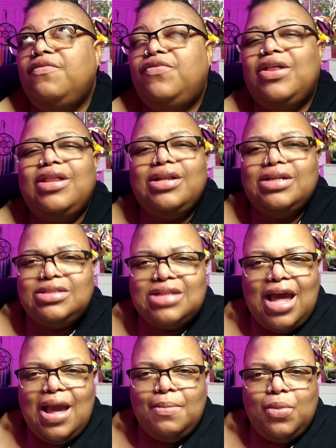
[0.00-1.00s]
feeling the
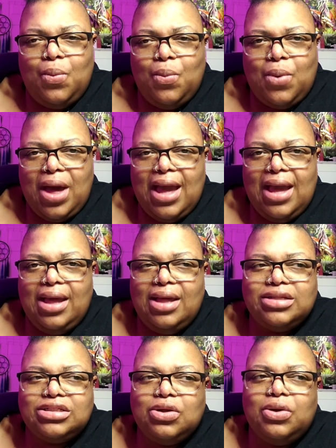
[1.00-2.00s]
same way.
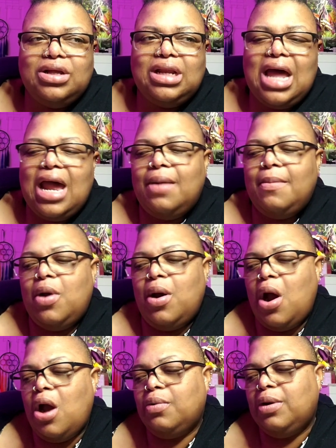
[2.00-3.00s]
So a lot of them
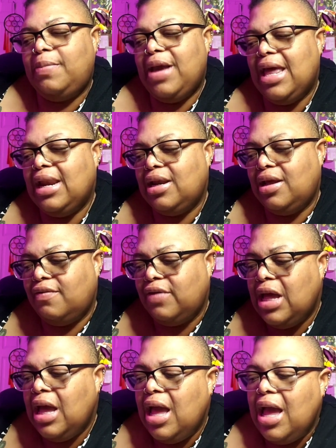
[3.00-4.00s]
are repetitive.
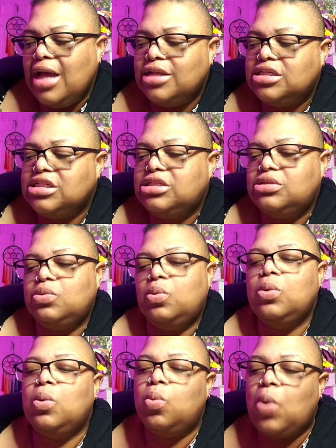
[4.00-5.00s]
And just
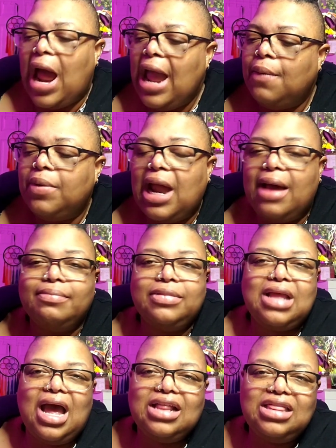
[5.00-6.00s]
right when
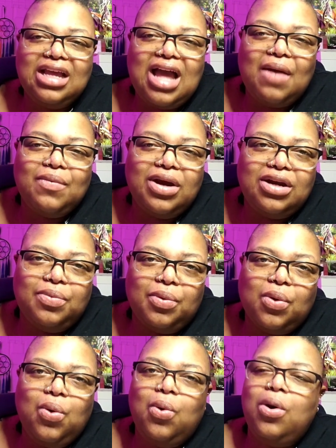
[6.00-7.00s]
I think I'm ready to
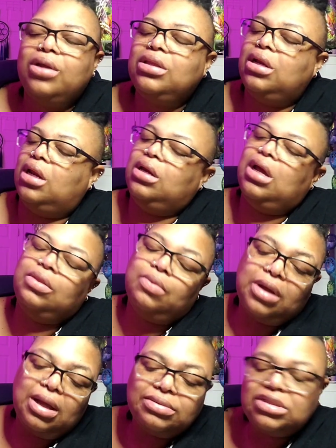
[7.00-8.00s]
record, then another
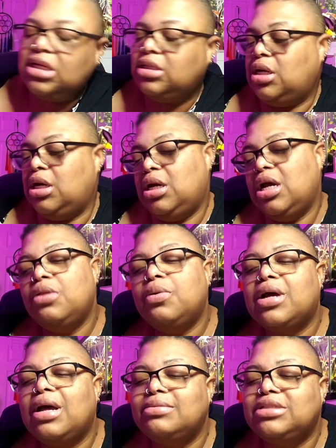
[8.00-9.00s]
one comes in, then another
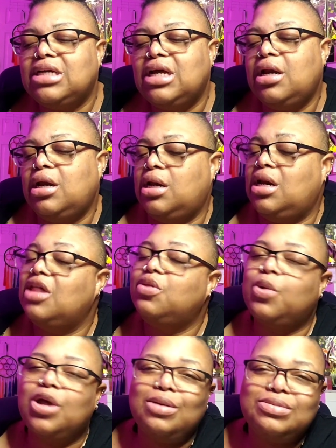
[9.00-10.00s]
one comes in, and another
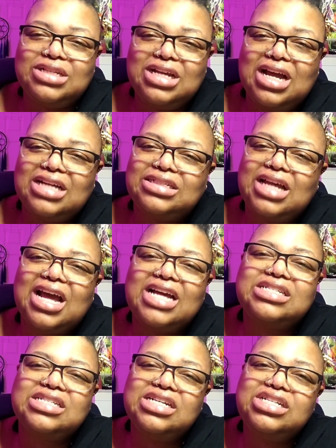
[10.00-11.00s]
one comes in. Because I
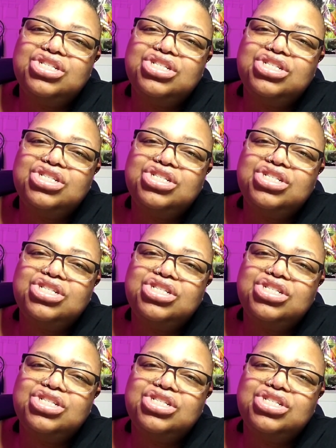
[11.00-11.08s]
guess